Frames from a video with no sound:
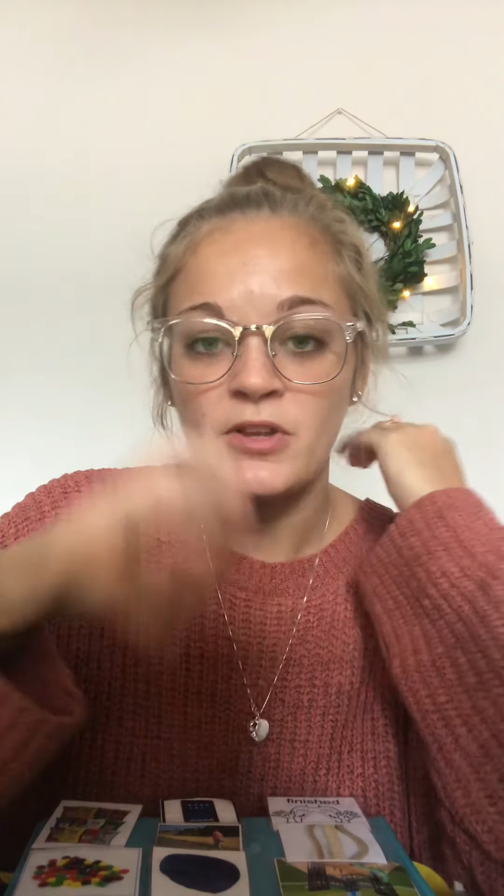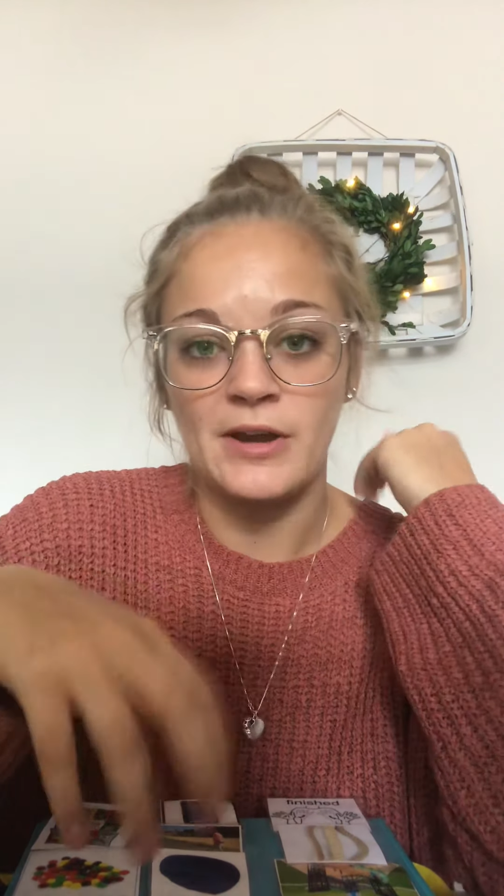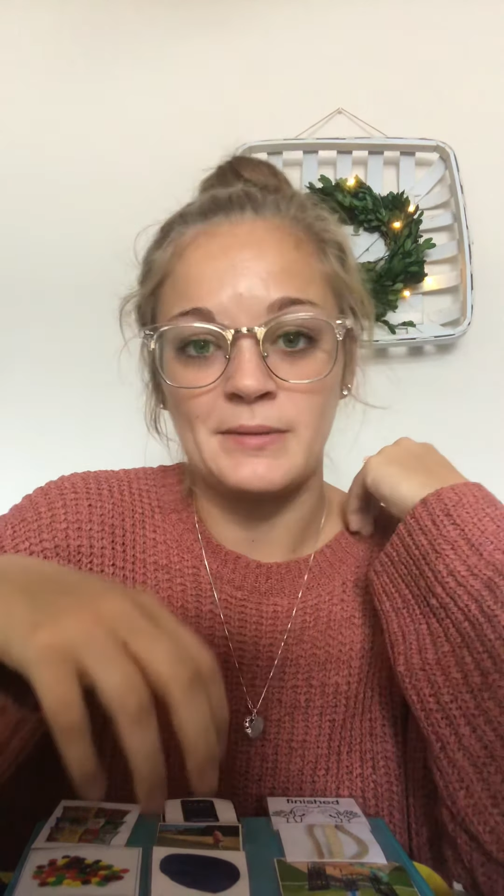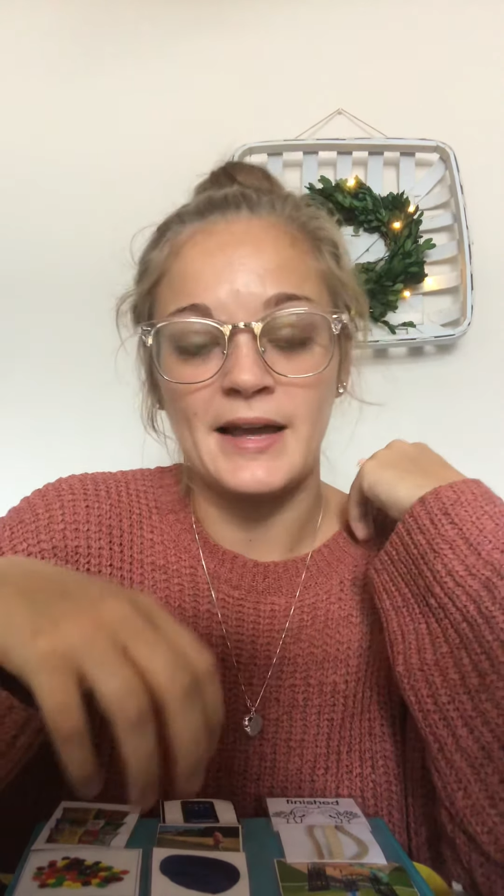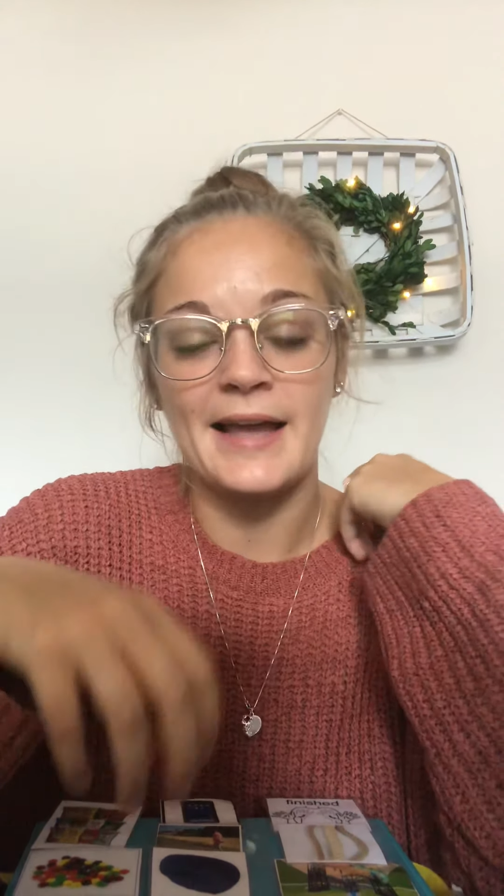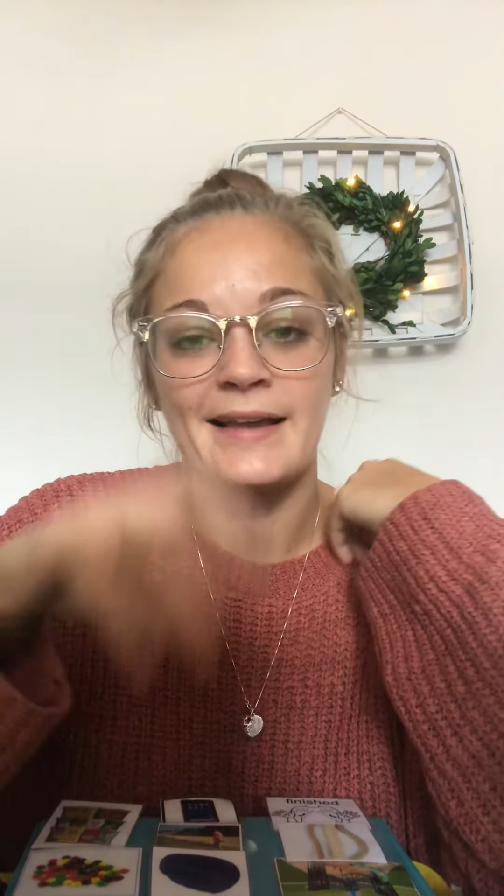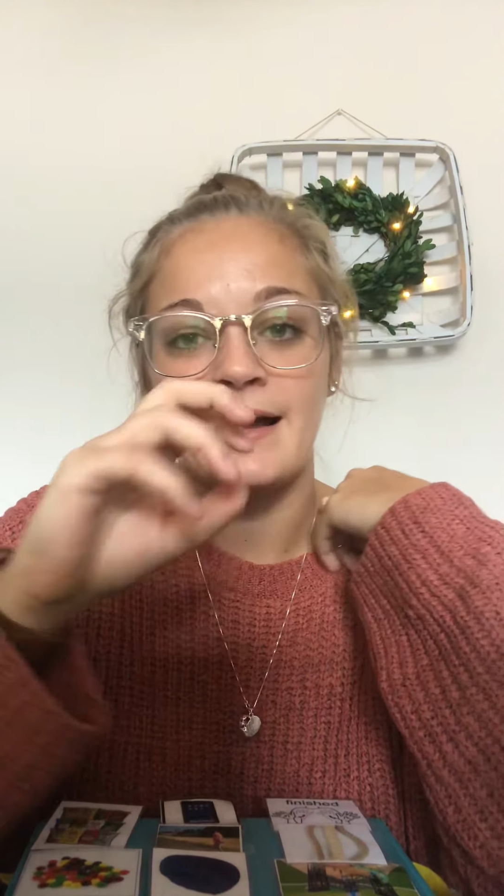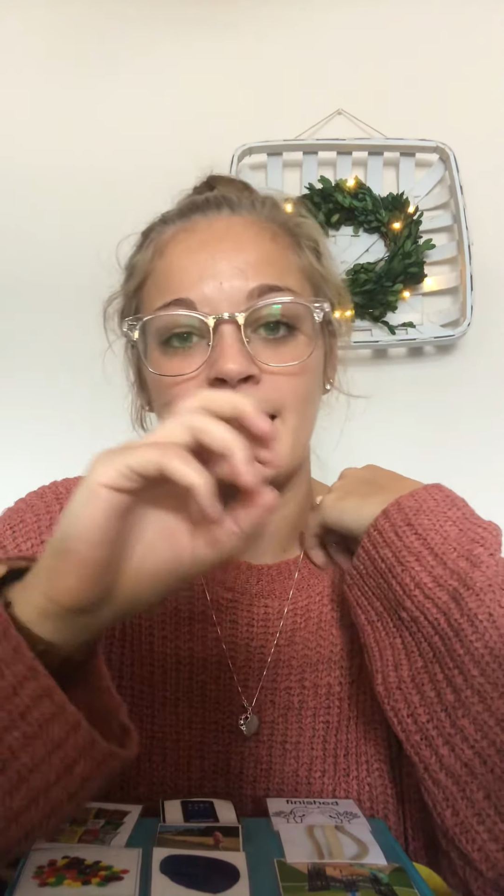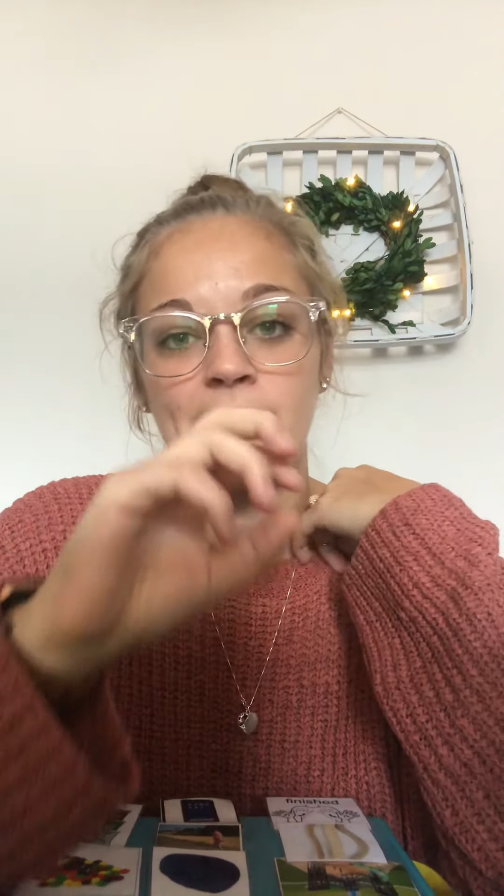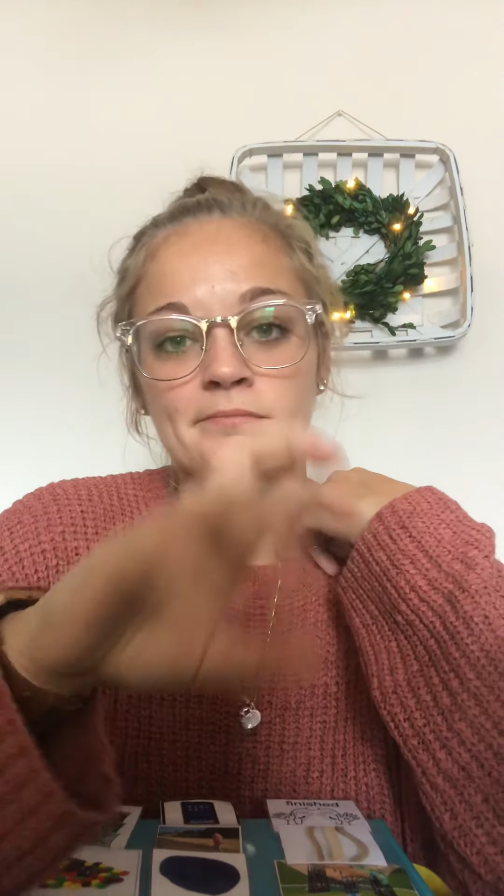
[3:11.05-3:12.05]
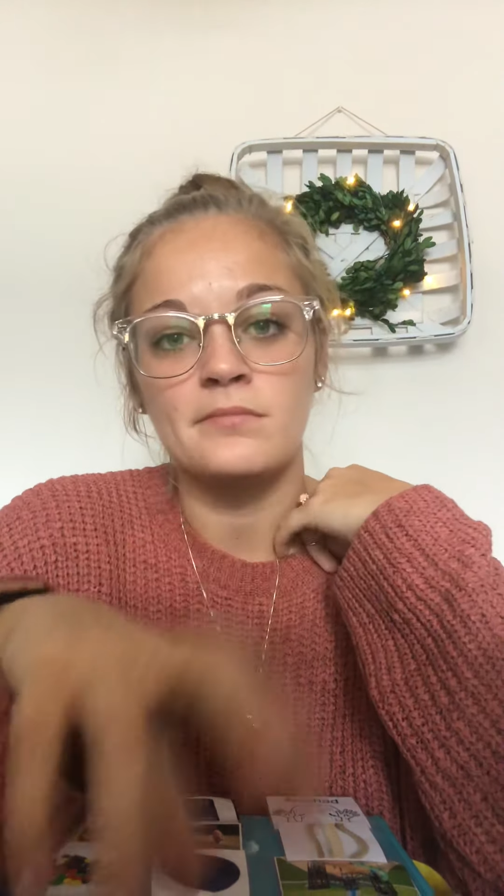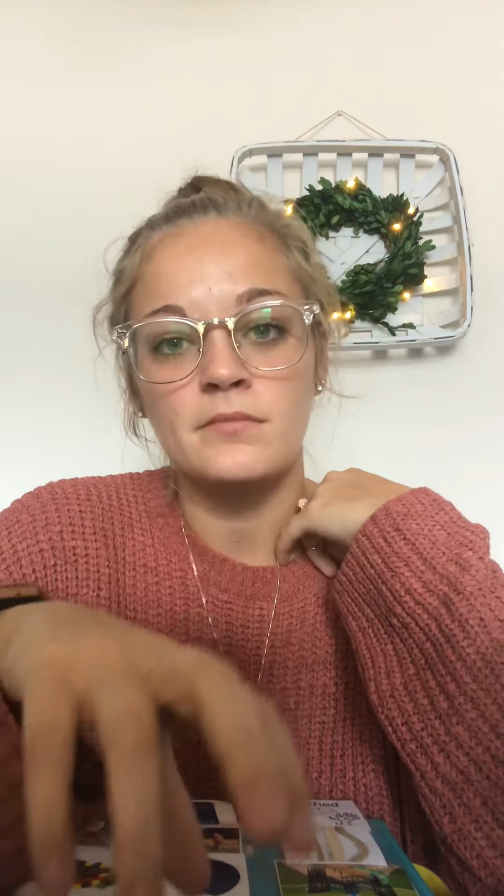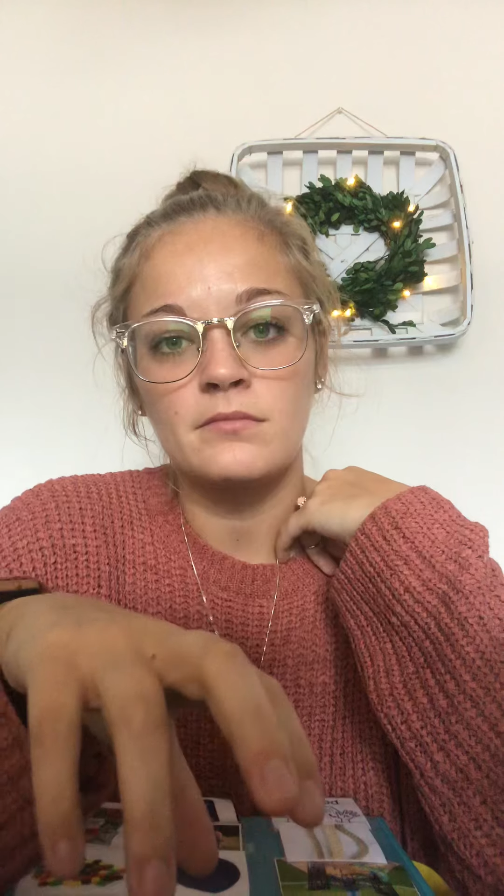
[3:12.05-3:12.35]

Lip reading: grab the icon,